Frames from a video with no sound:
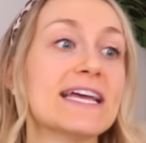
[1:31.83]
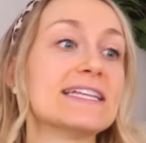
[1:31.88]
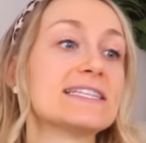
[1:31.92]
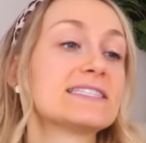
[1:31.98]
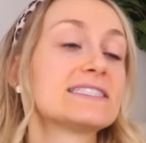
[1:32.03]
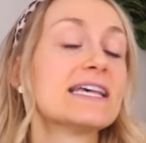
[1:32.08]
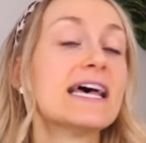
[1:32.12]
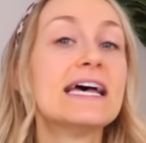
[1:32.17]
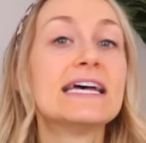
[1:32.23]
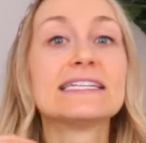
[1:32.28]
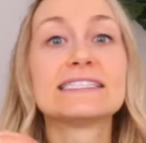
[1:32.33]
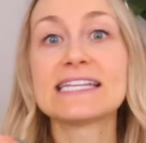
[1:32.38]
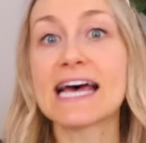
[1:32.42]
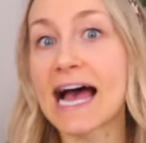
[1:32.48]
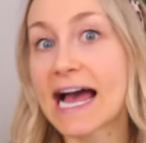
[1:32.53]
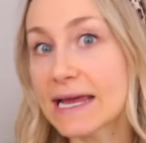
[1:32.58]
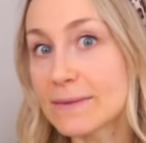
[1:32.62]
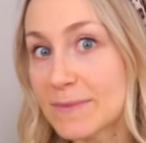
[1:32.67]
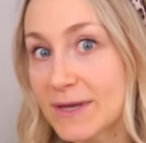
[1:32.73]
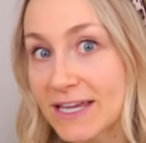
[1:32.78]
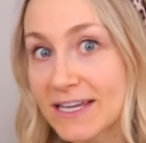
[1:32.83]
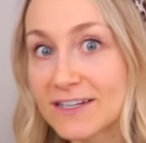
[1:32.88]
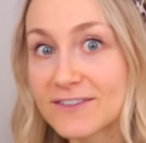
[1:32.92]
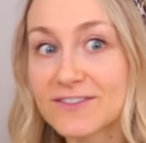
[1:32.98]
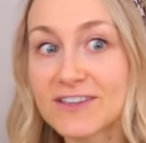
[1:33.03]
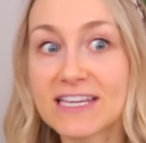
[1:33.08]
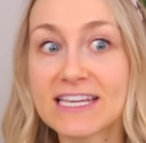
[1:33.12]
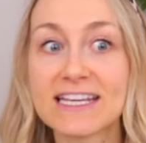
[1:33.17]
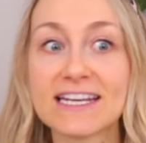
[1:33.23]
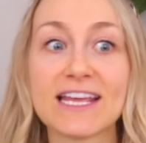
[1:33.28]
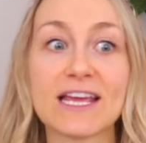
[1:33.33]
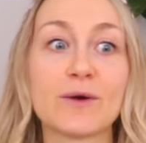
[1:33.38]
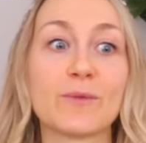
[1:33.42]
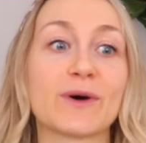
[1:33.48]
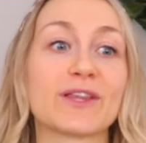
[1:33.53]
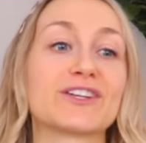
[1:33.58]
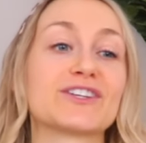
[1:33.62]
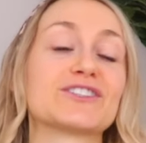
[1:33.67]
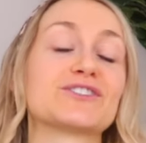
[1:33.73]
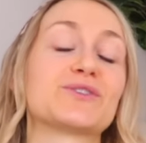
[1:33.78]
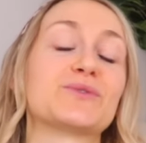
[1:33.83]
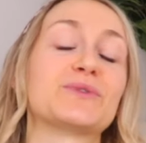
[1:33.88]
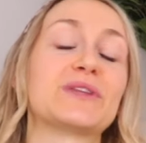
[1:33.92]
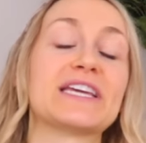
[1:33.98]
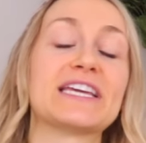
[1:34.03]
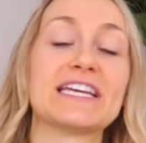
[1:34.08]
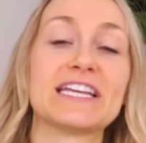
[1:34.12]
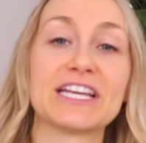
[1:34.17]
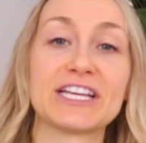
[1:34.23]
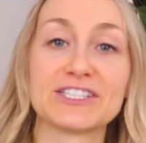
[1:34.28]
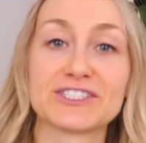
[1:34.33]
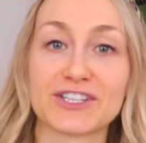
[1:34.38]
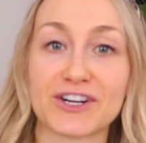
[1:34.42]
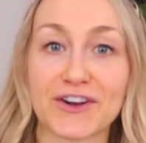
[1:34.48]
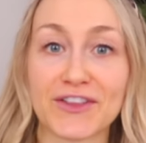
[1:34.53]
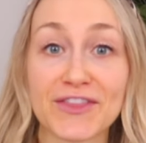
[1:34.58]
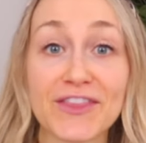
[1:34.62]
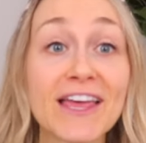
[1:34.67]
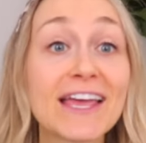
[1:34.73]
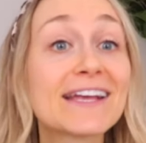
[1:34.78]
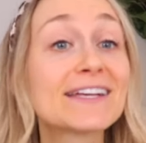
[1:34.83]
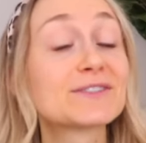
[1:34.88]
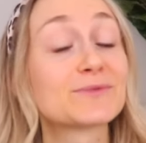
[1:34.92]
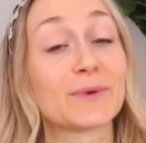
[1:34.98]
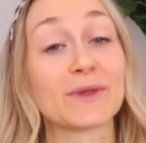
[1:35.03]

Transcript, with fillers: it's timing of eating, whether it's only eating certain things,